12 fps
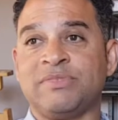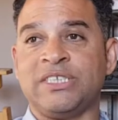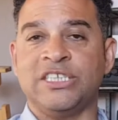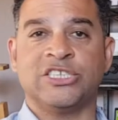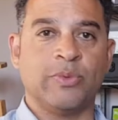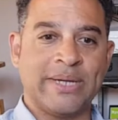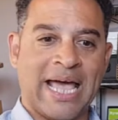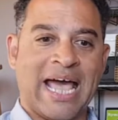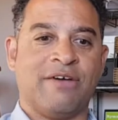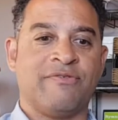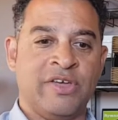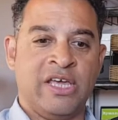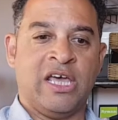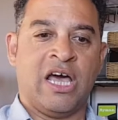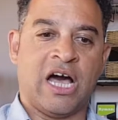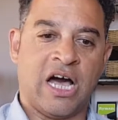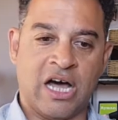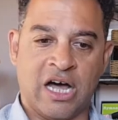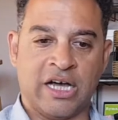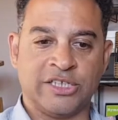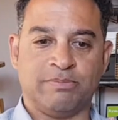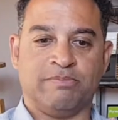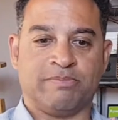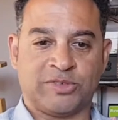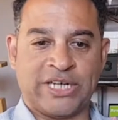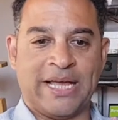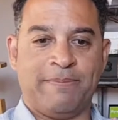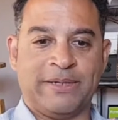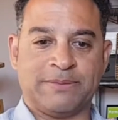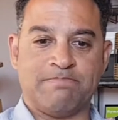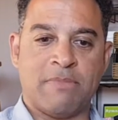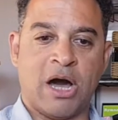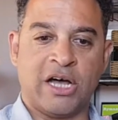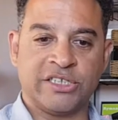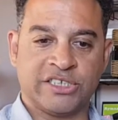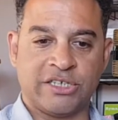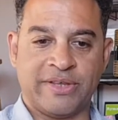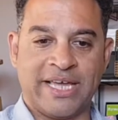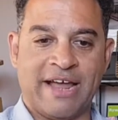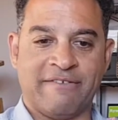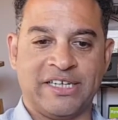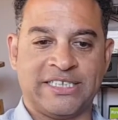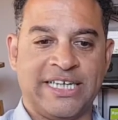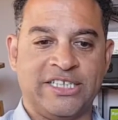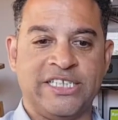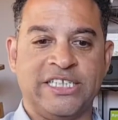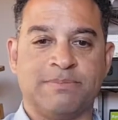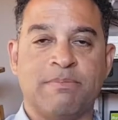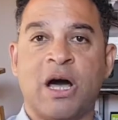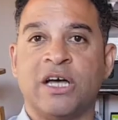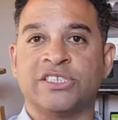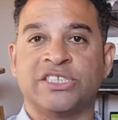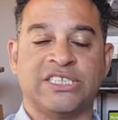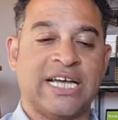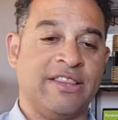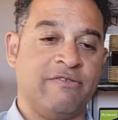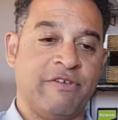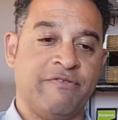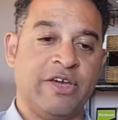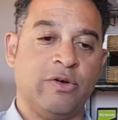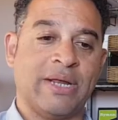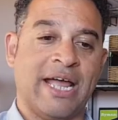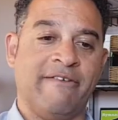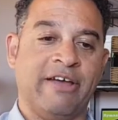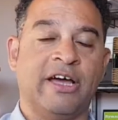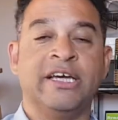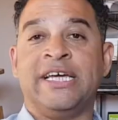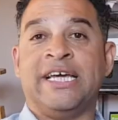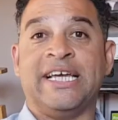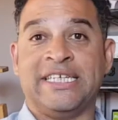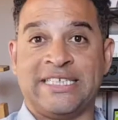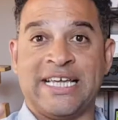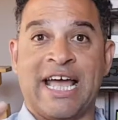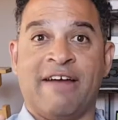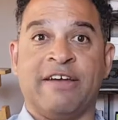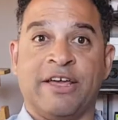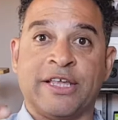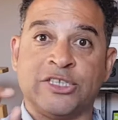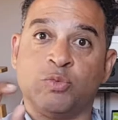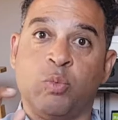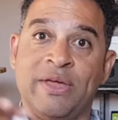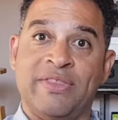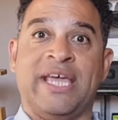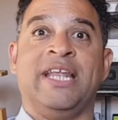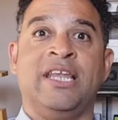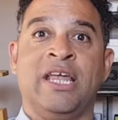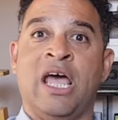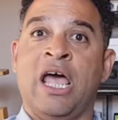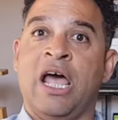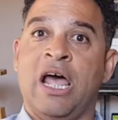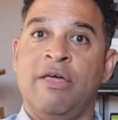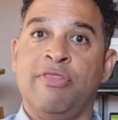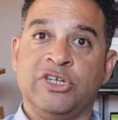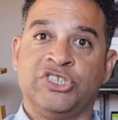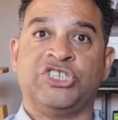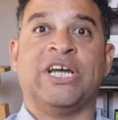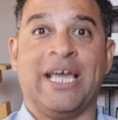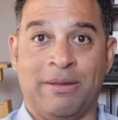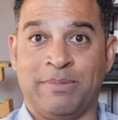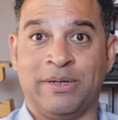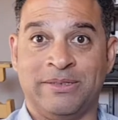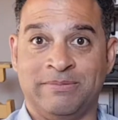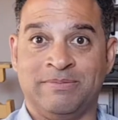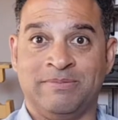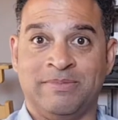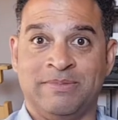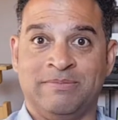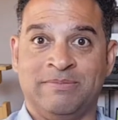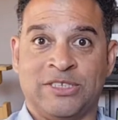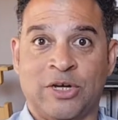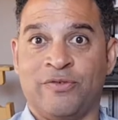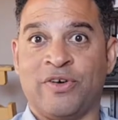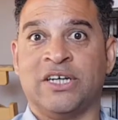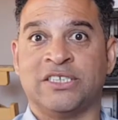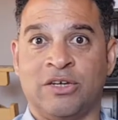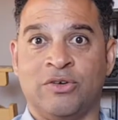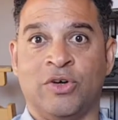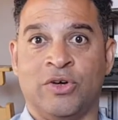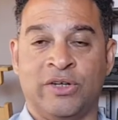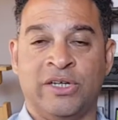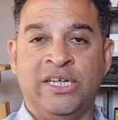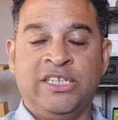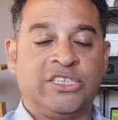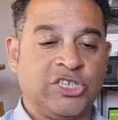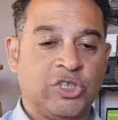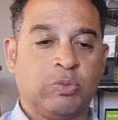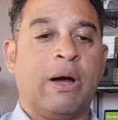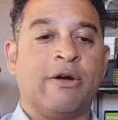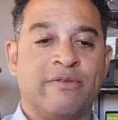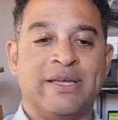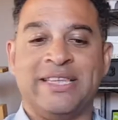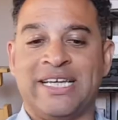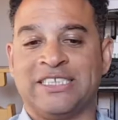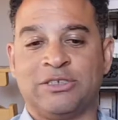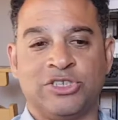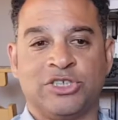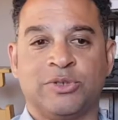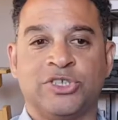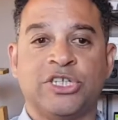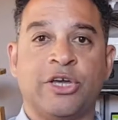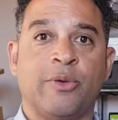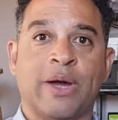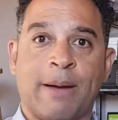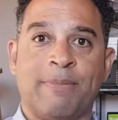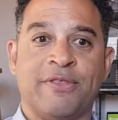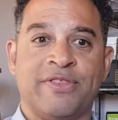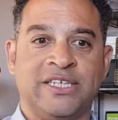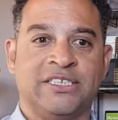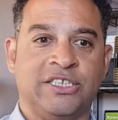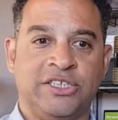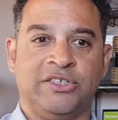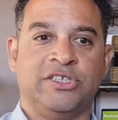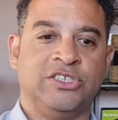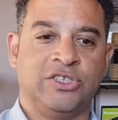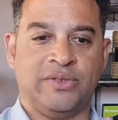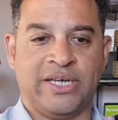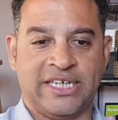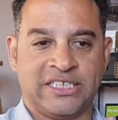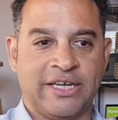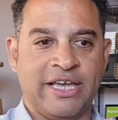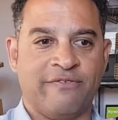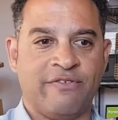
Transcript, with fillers: So we have our uh, shape is masked, so the area is hidden is masked, and the revealed area is the area that's within uh, the shape. So far, so good. So just while we're in this, I'm just gonna show you a couple of things that you can do here. So if